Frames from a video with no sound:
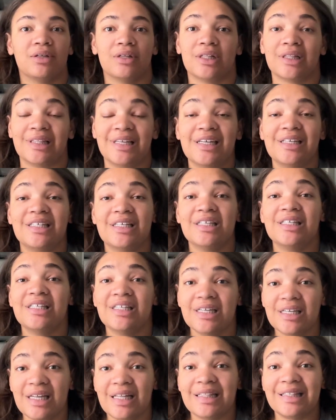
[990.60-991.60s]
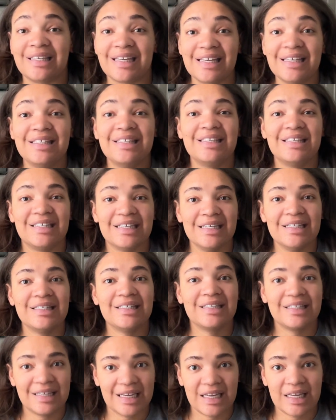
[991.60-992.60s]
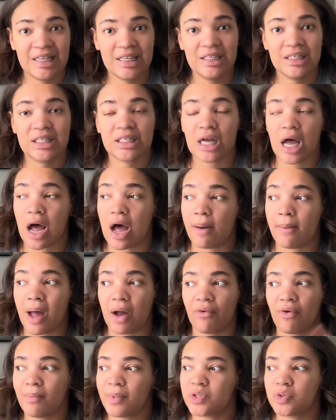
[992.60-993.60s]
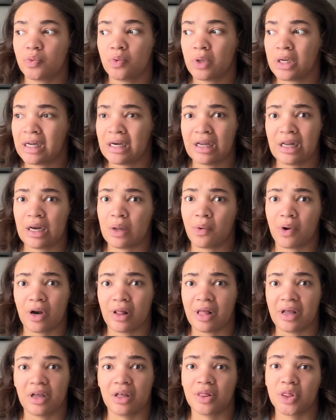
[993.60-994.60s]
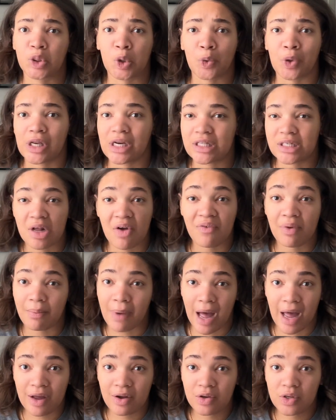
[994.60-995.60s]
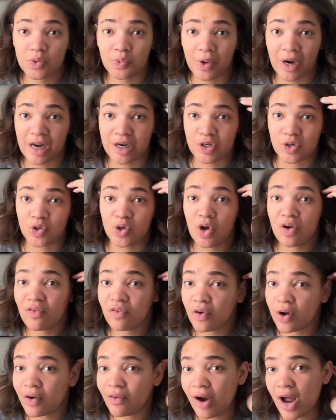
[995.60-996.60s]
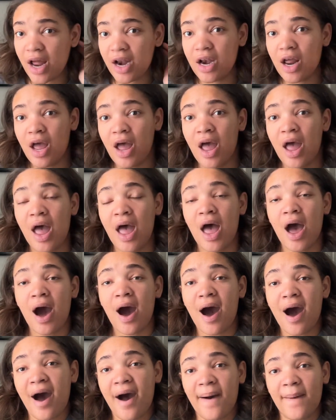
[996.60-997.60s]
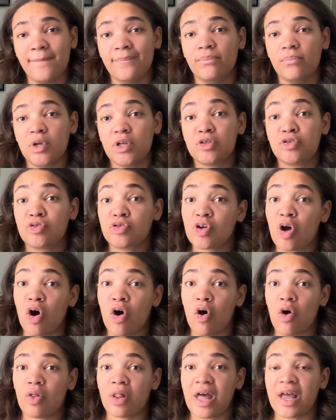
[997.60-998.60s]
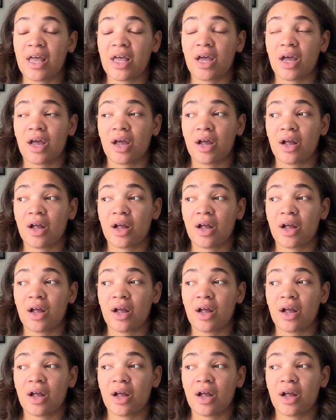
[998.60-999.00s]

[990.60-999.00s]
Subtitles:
distances, I run between anywhere to like 3 to 7 miles when I do go for a run. So like,